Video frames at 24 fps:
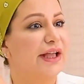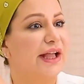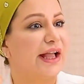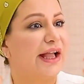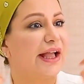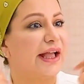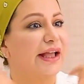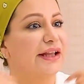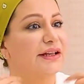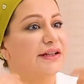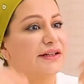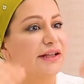
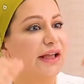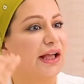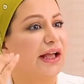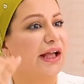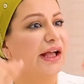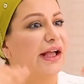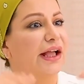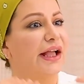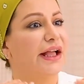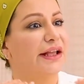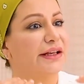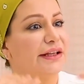and
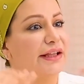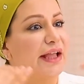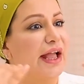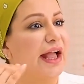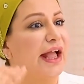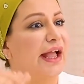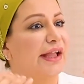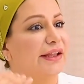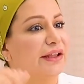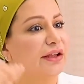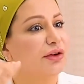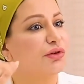any
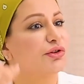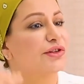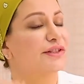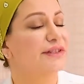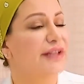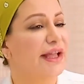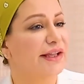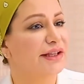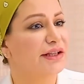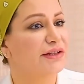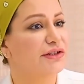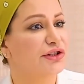hanging or
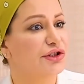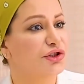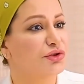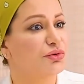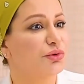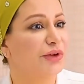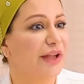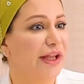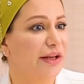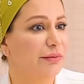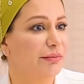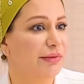sagging tissue
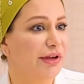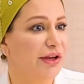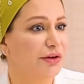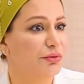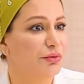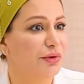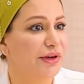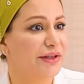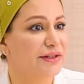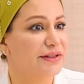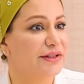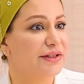can be
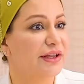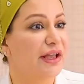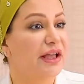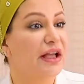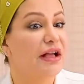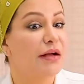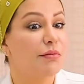addressed.